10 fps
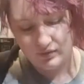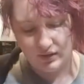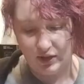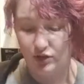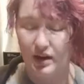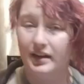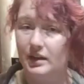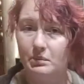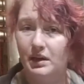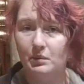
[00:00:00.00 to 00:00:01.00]
and you're not going
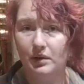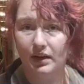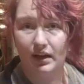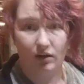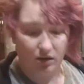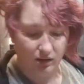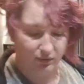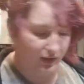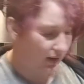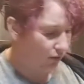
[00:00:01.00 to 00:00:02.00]
to be able to get all of
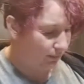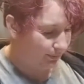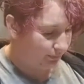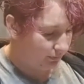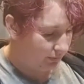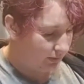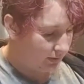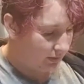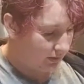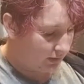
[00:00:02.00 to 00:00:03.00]
it out.
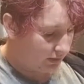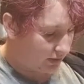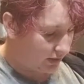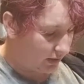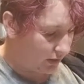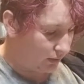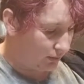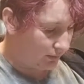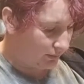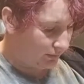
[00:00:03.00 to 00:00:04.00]
So
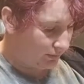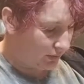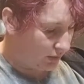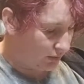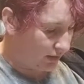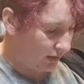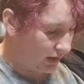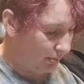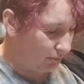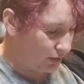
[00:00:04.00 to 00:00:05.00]
using a
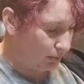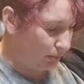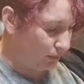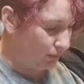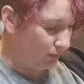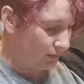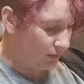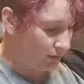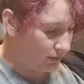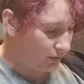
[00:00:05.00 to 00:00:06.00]
couple
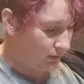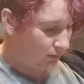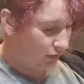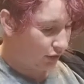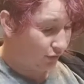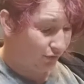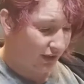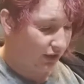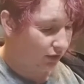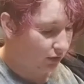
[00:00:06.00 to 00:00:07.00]
spoons or your
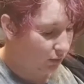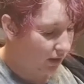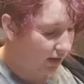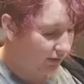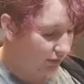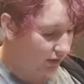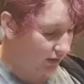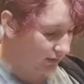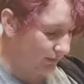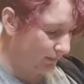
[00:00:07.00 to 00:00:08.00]
finger, whatever,